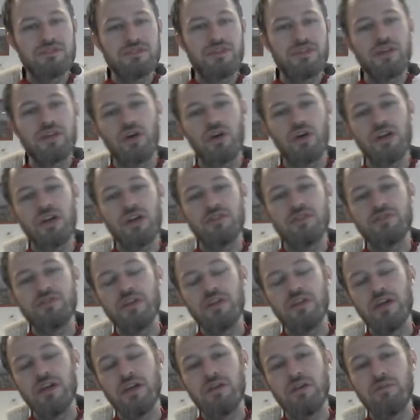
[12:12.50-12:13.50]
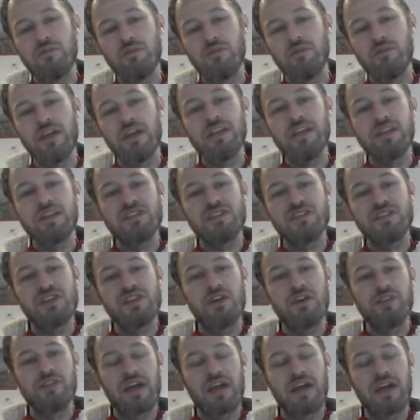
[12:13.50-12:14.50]
kind of the reading
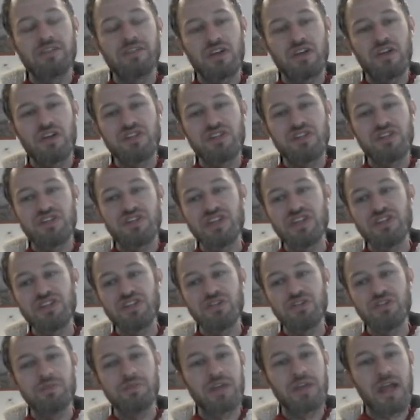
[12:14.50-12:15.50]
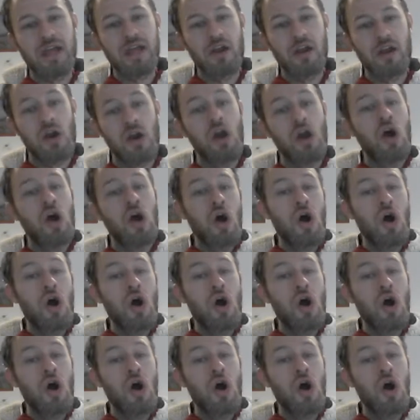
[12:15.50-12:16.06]
itself. They have to kind of stitch them together.